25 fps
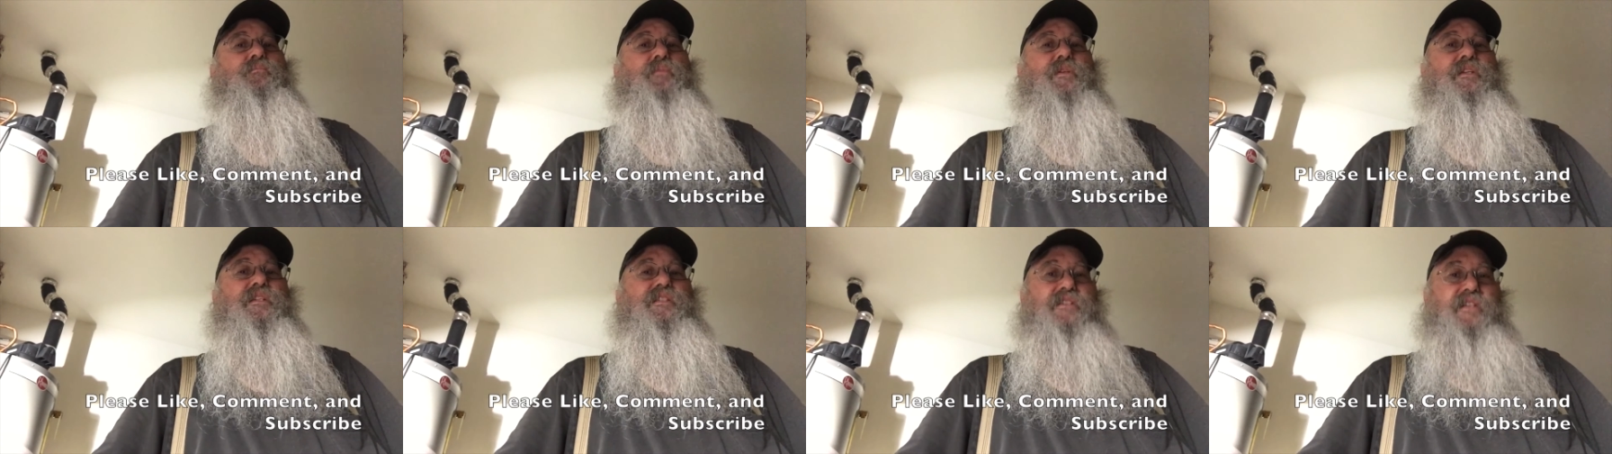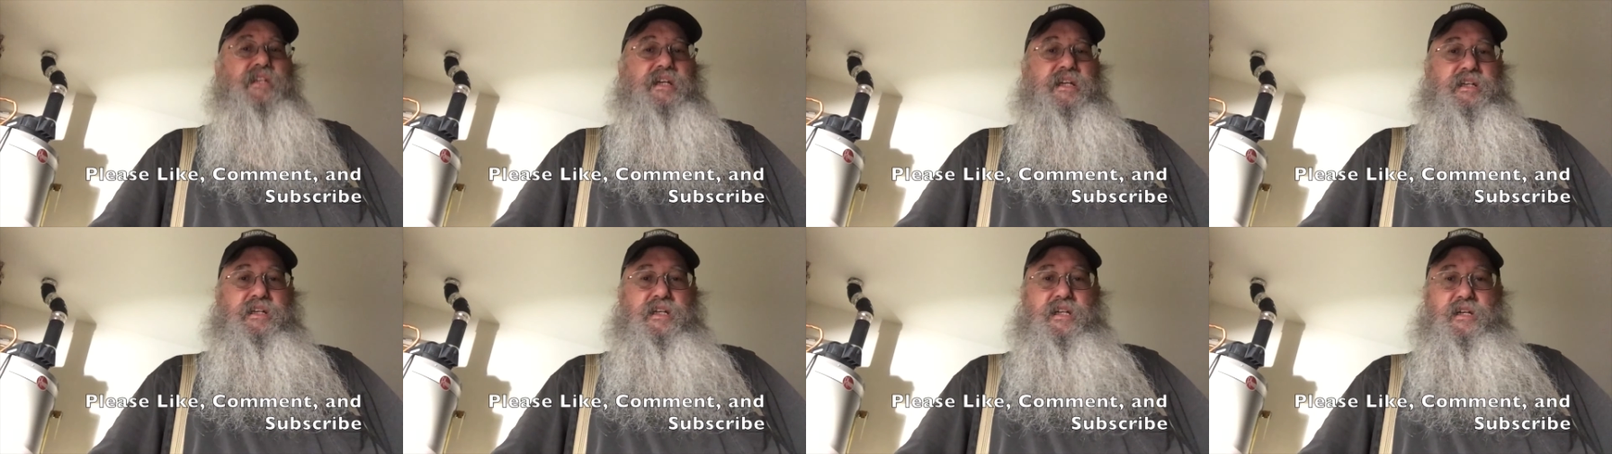please
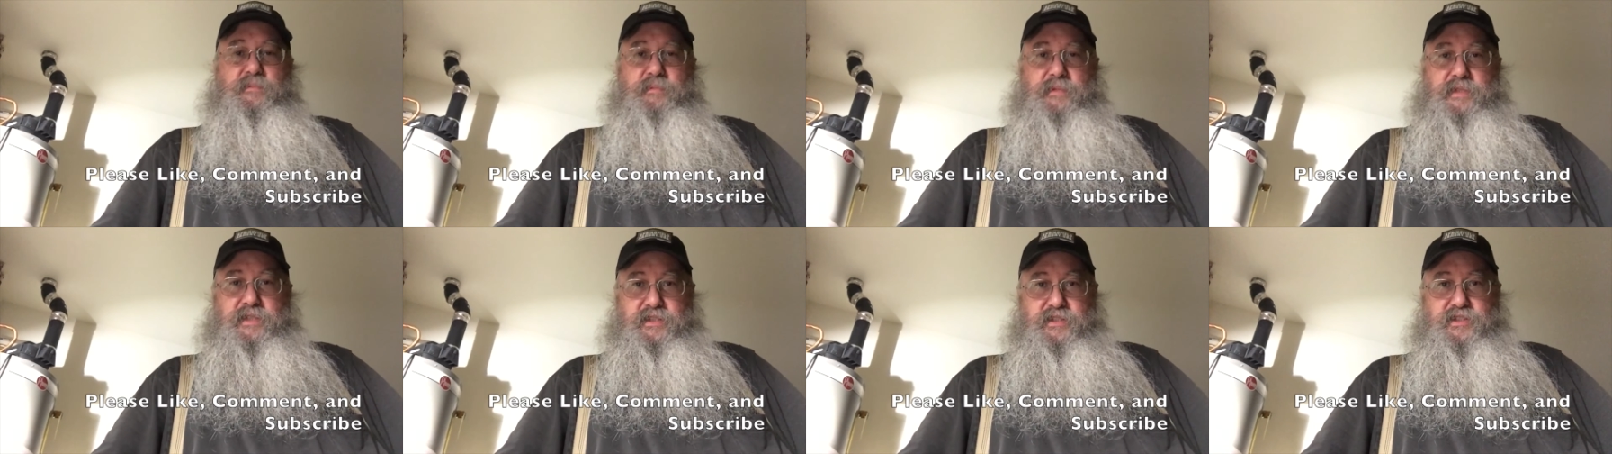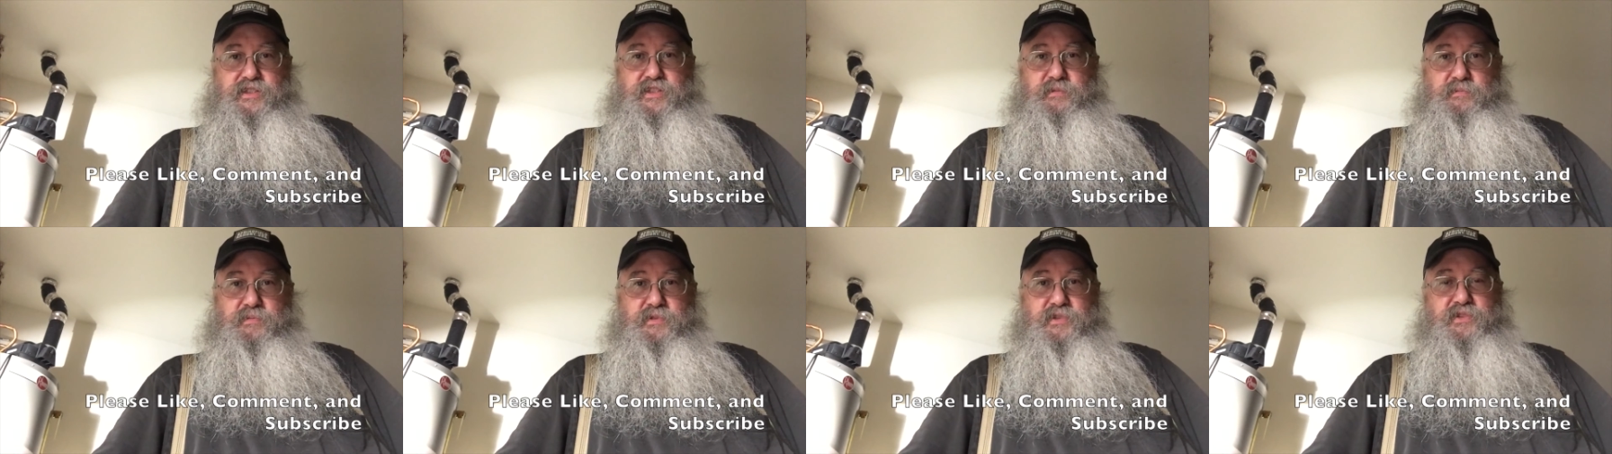like, comment,
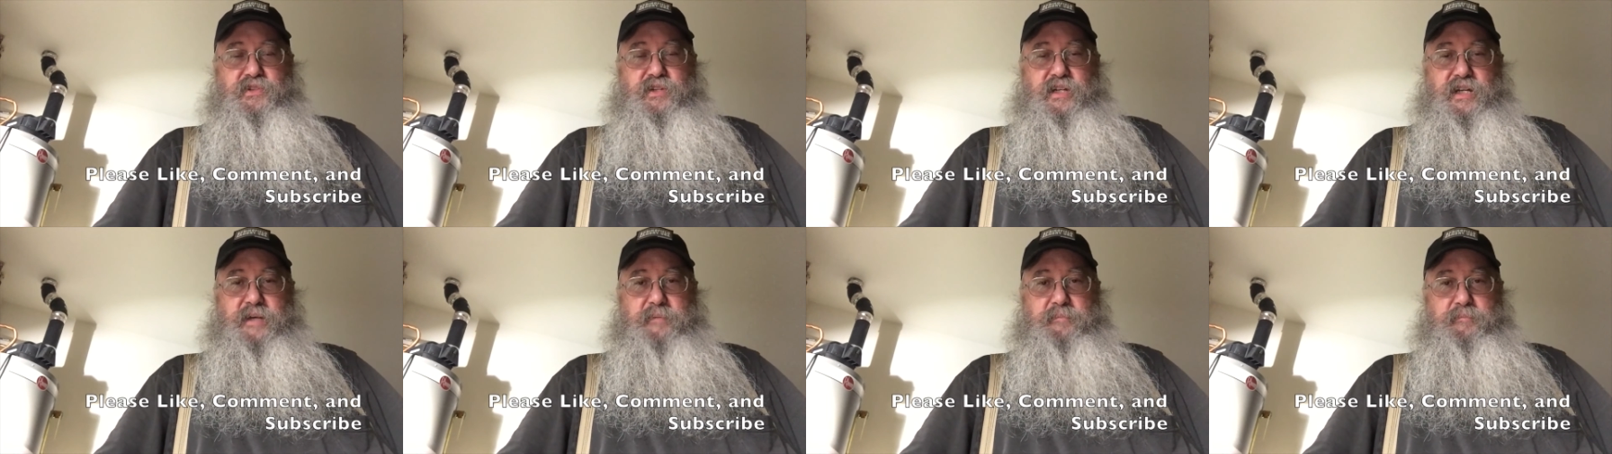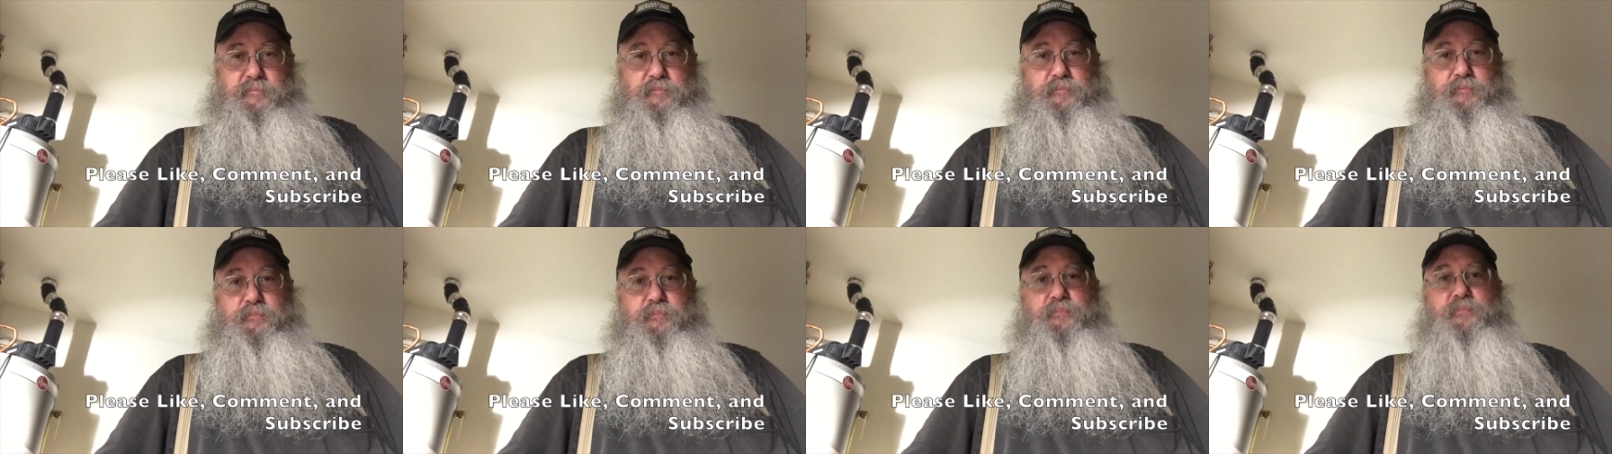and subscribe.
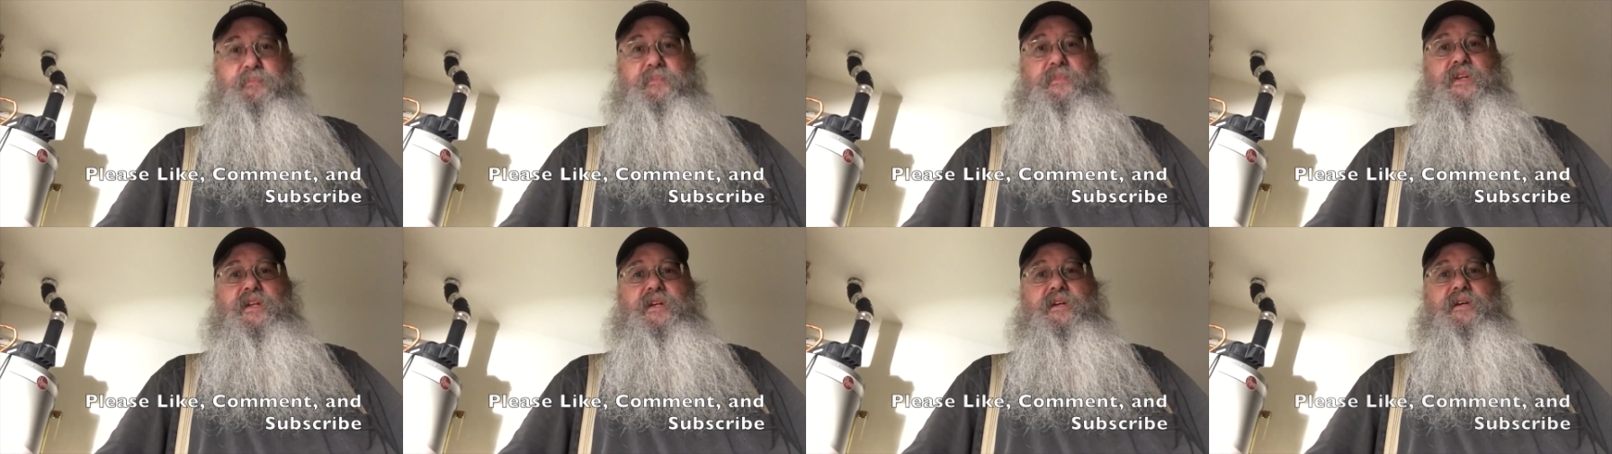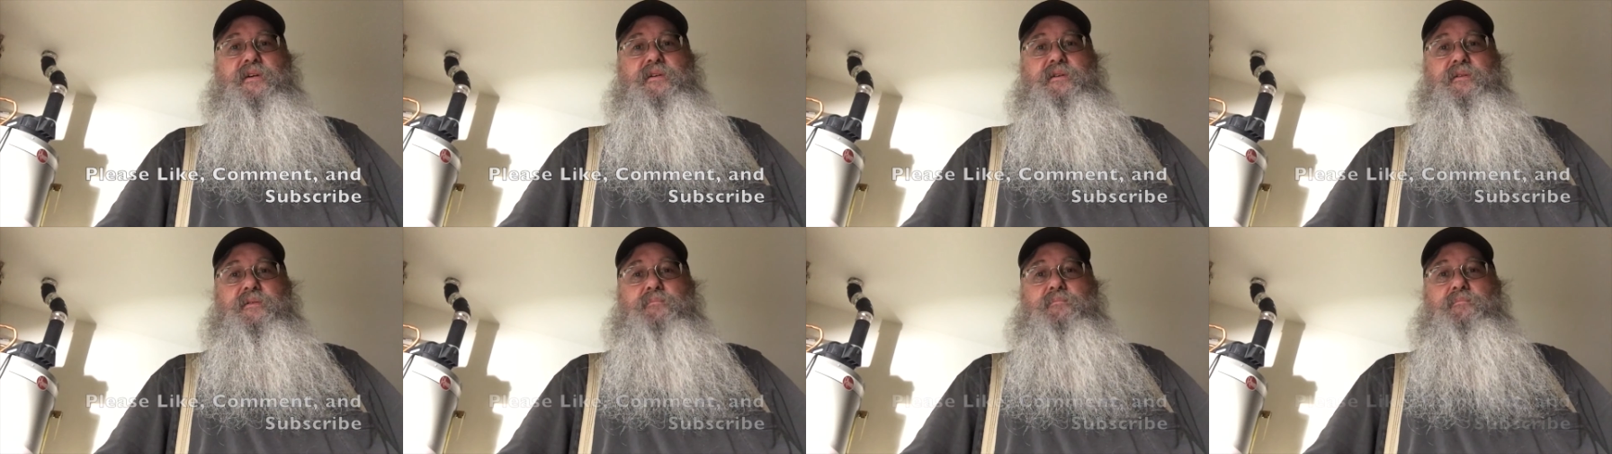
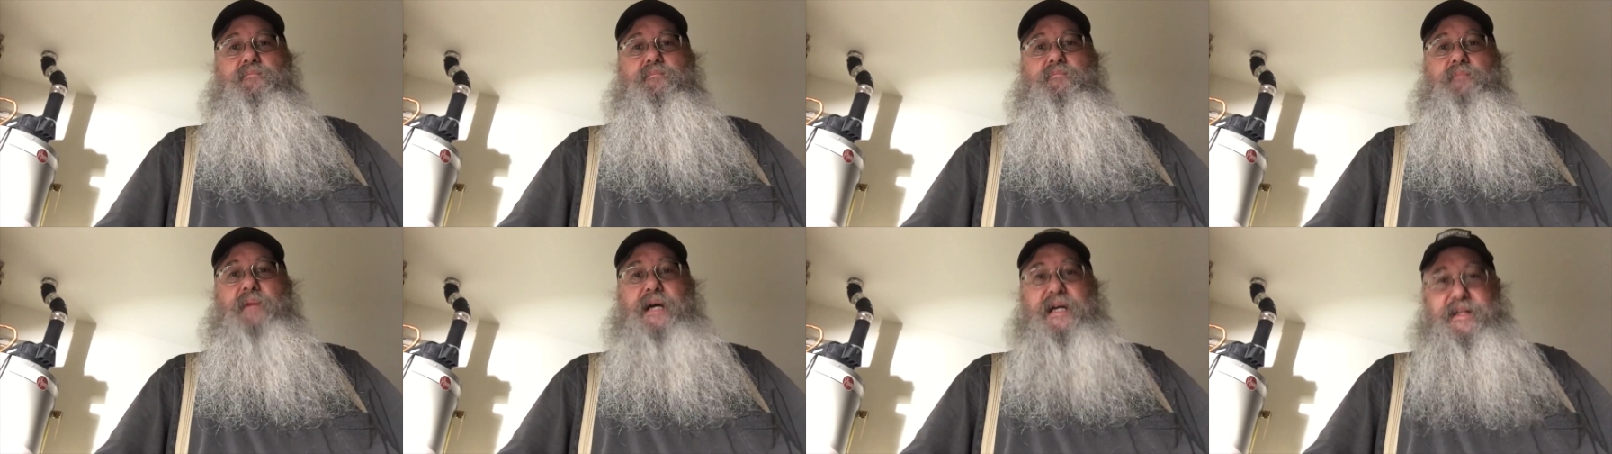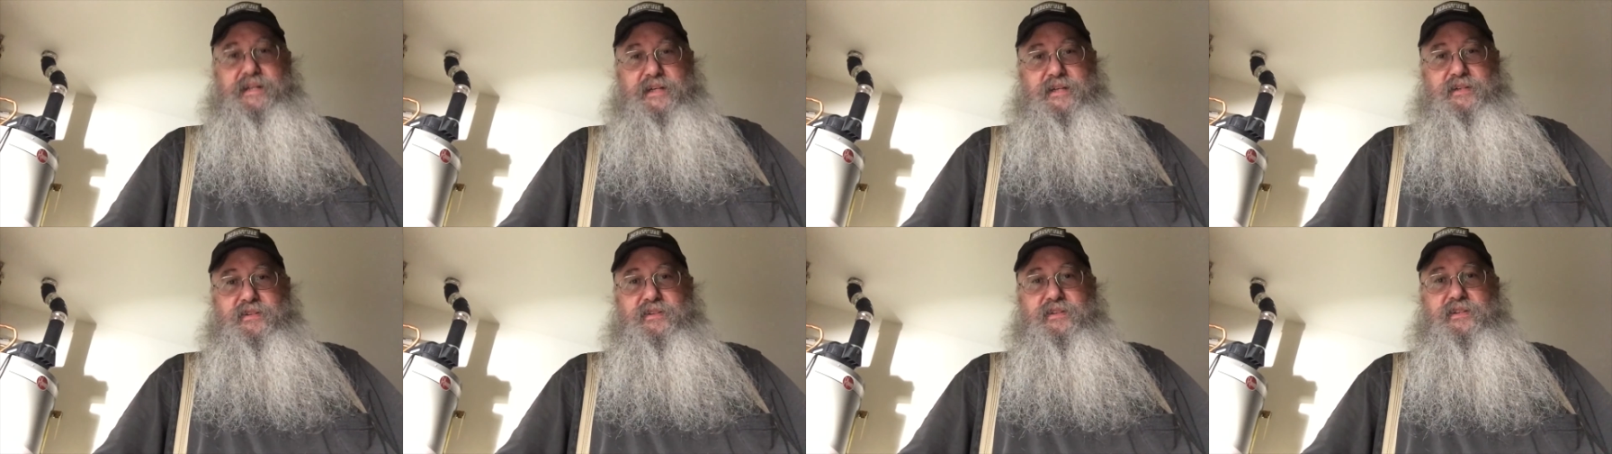Bye
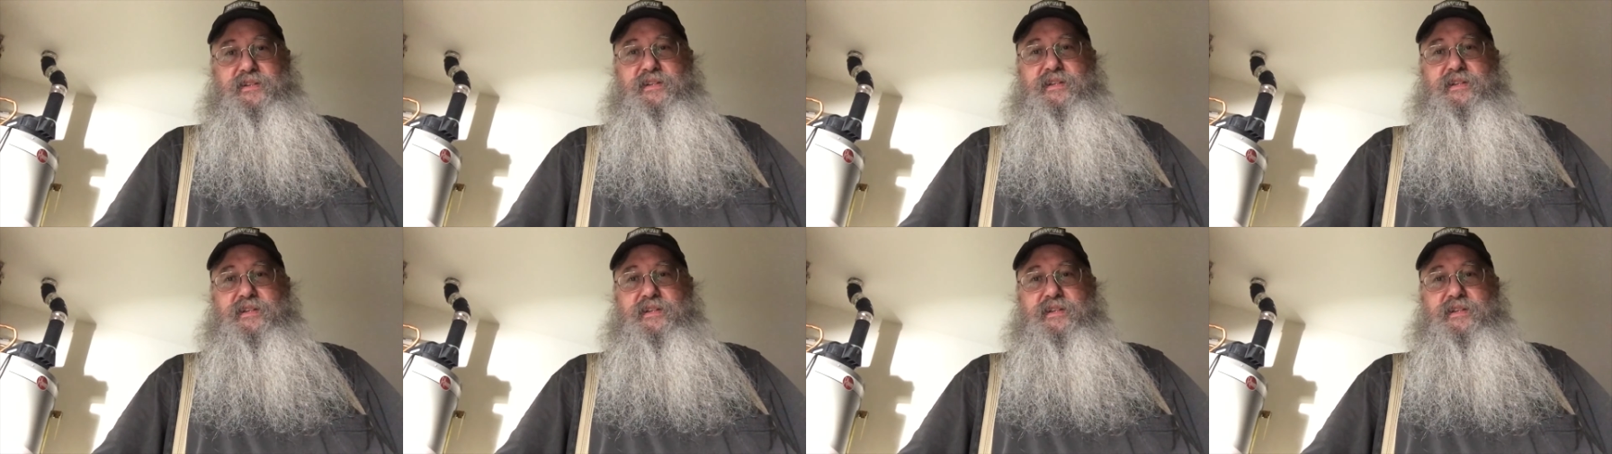now.